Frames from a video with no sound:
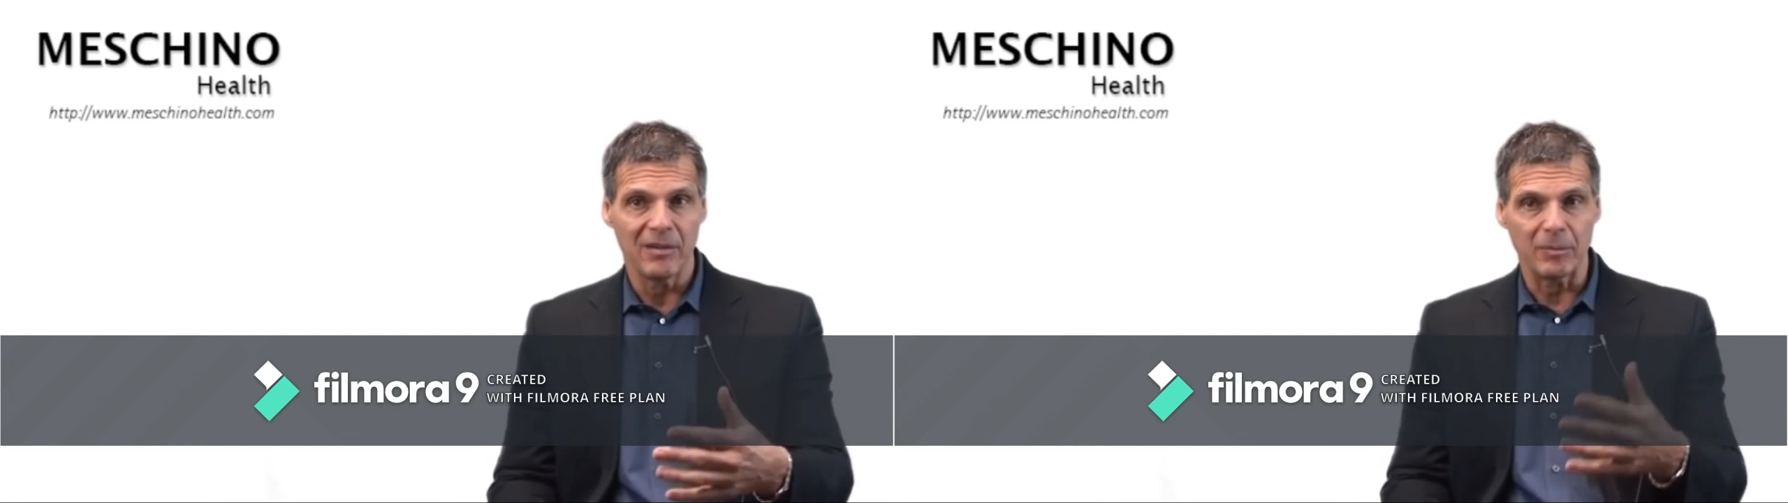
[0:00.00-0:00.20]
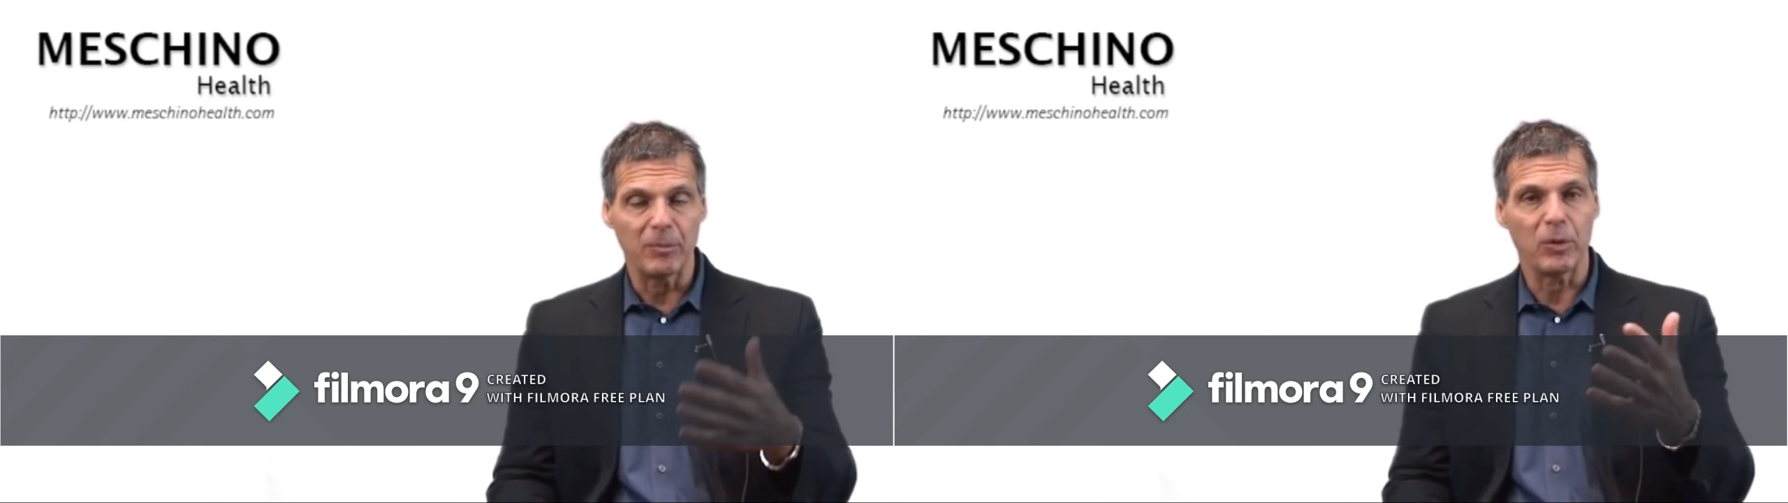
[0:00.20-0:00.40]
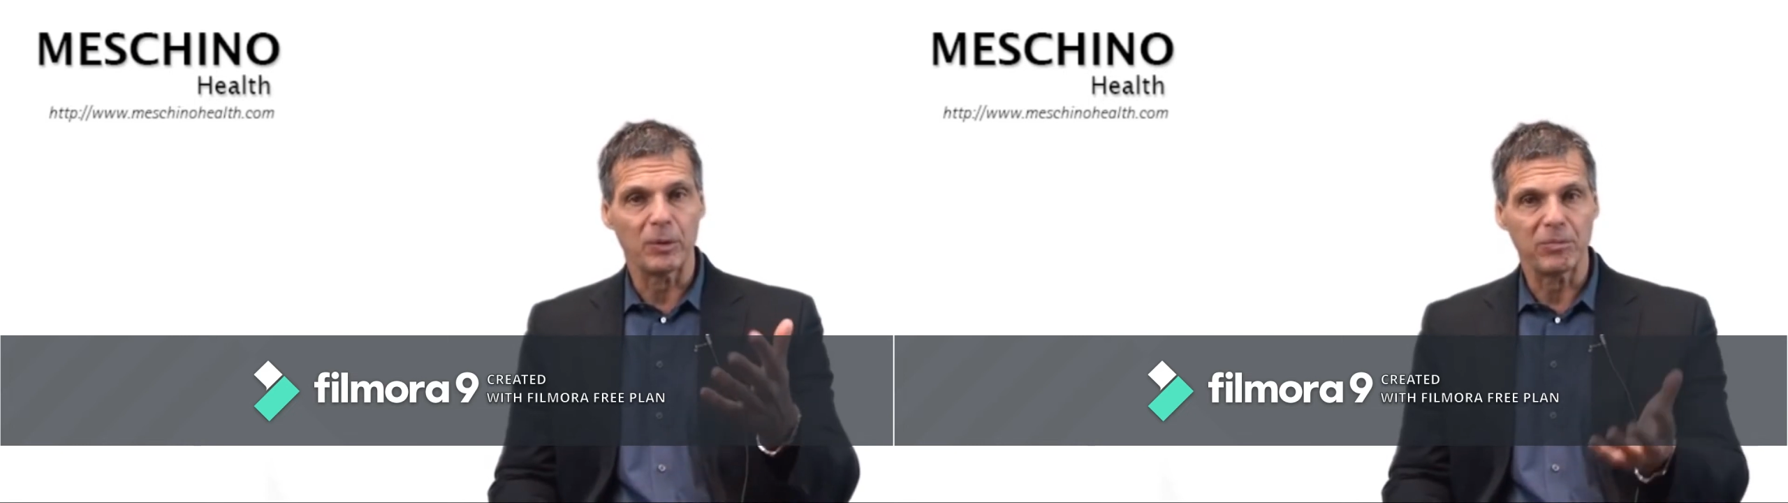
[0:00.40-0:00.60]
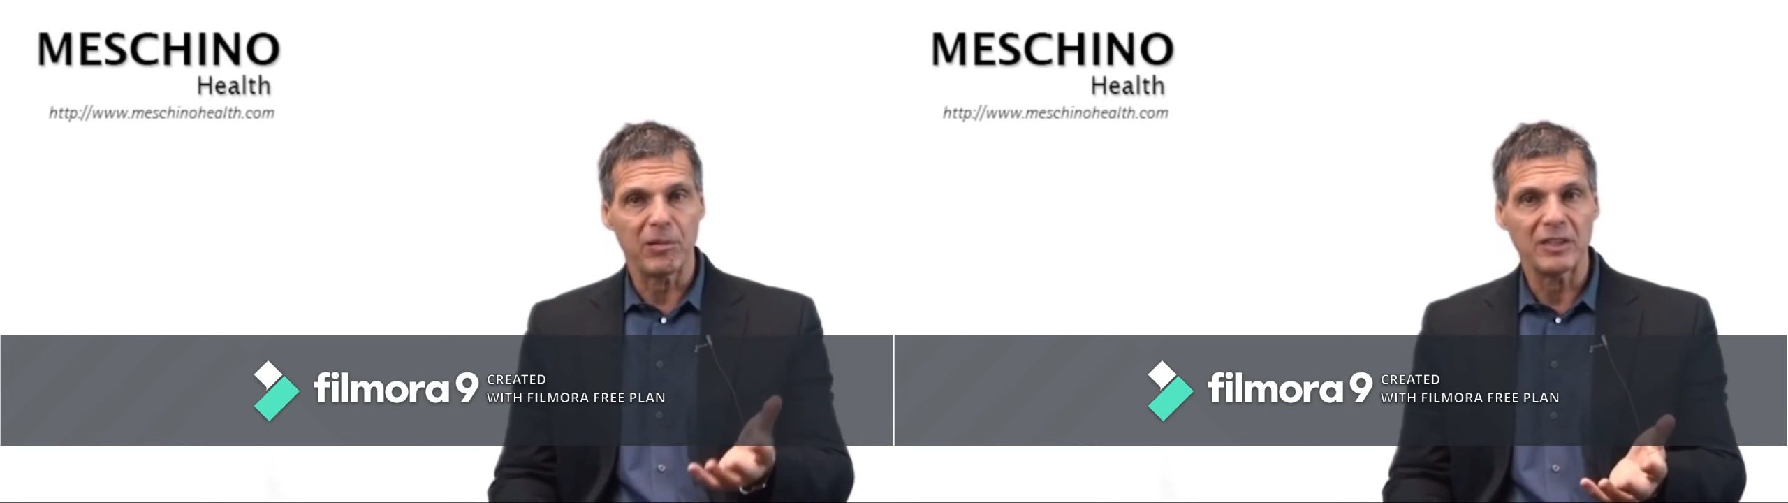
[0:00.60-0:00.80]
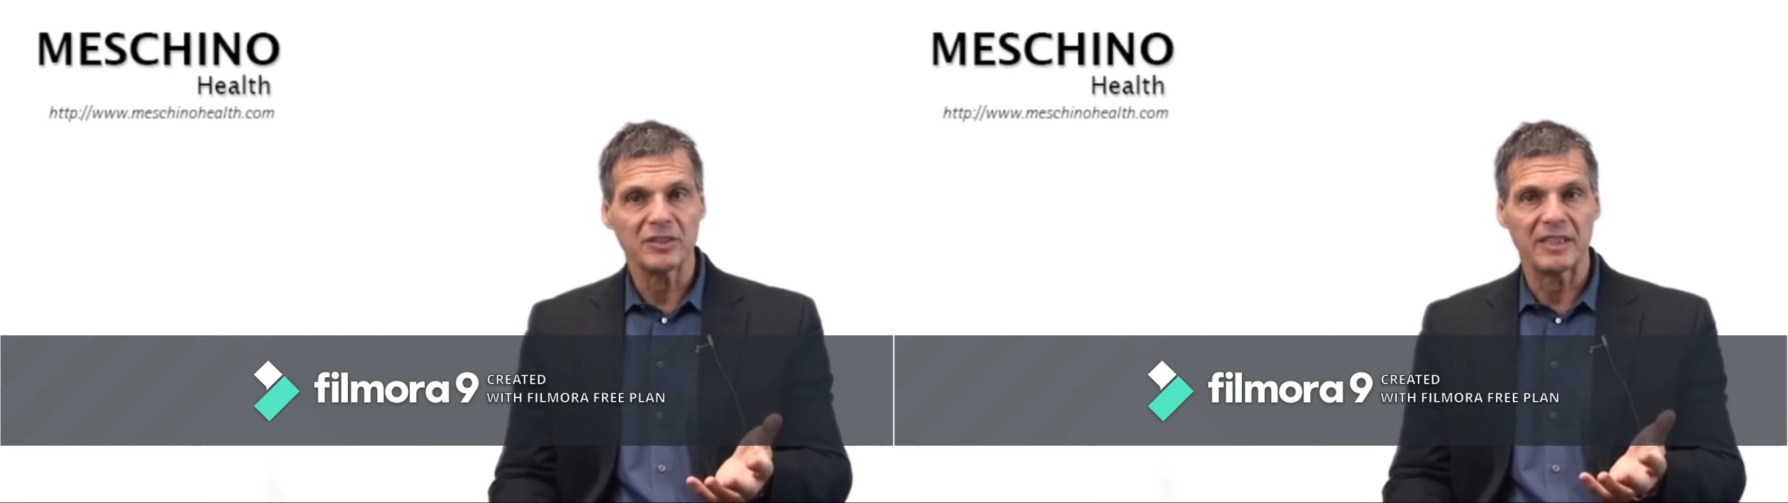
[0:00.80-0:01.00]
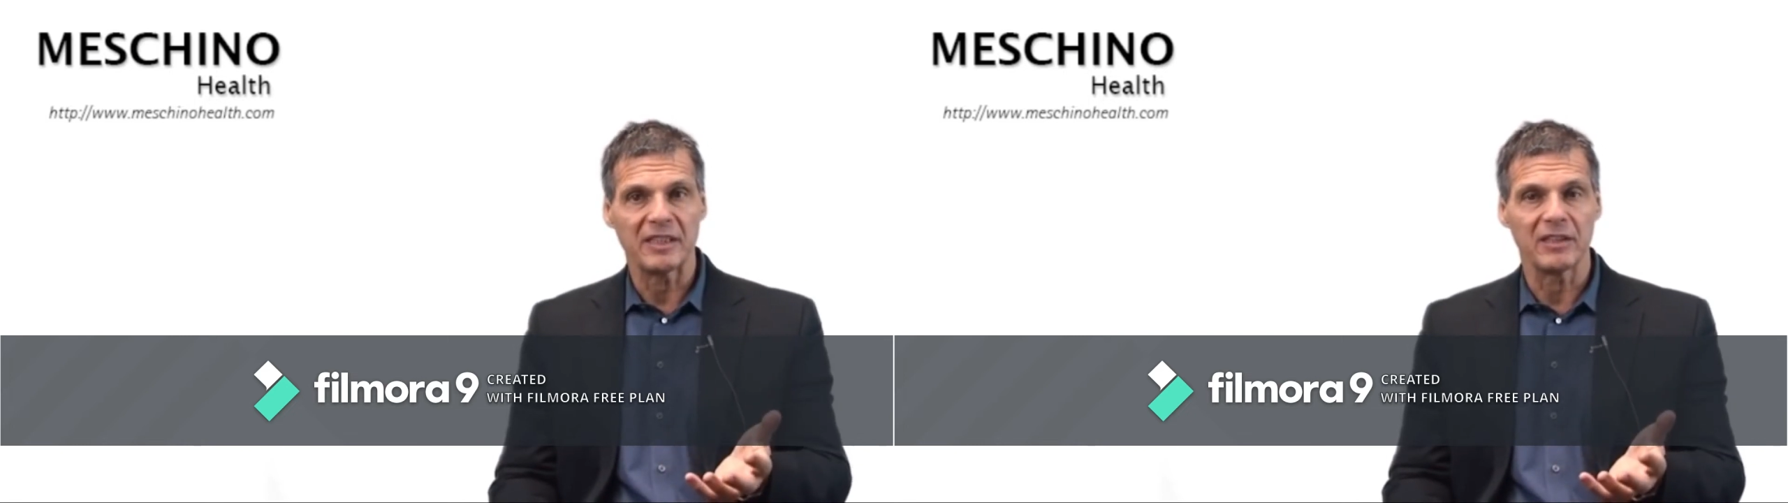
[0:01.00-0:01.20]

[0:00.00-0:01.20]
report prostate